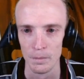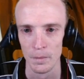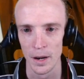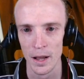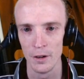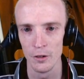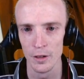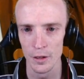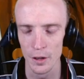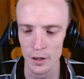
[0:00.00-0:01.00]
But
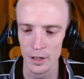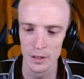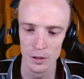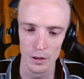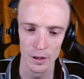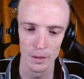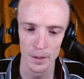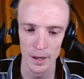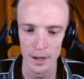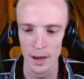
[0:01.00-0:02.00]
130 is not going to
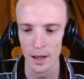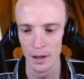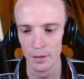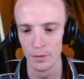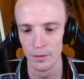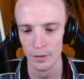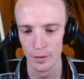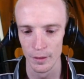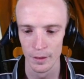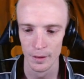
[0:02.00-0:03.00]
be enough
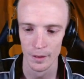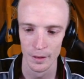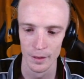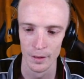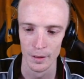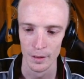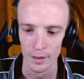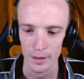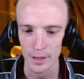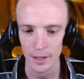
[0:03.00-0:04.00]

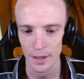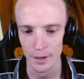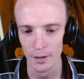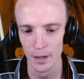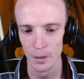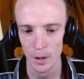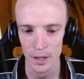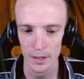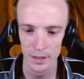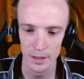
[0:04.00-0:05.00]
to get the
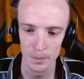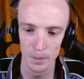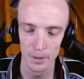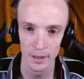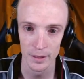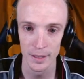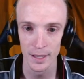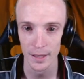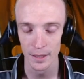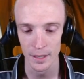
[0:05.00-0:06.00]
Rayquaza. Is probably to
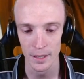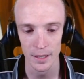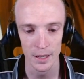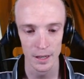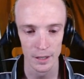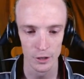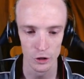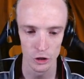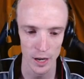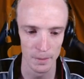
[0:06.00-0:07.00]
get the
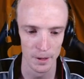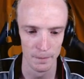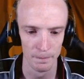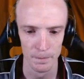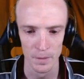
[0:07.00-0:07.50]
Shaymin.